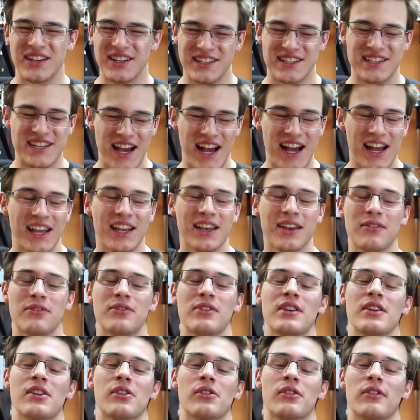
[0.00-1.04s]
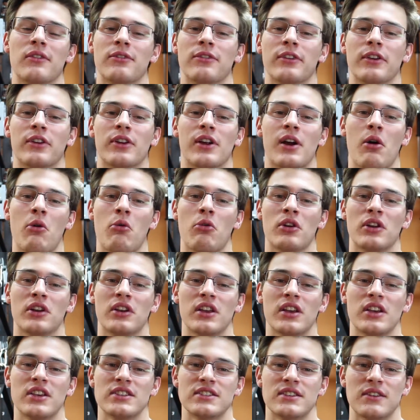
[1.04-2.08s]
dying of eager to figure out what it
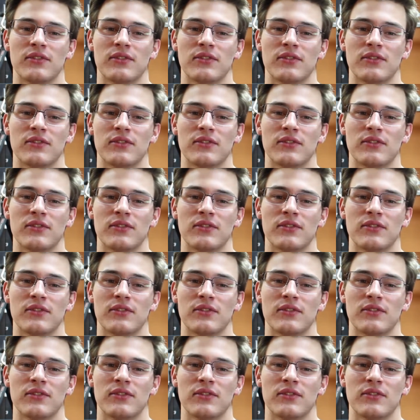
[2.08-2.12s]
is.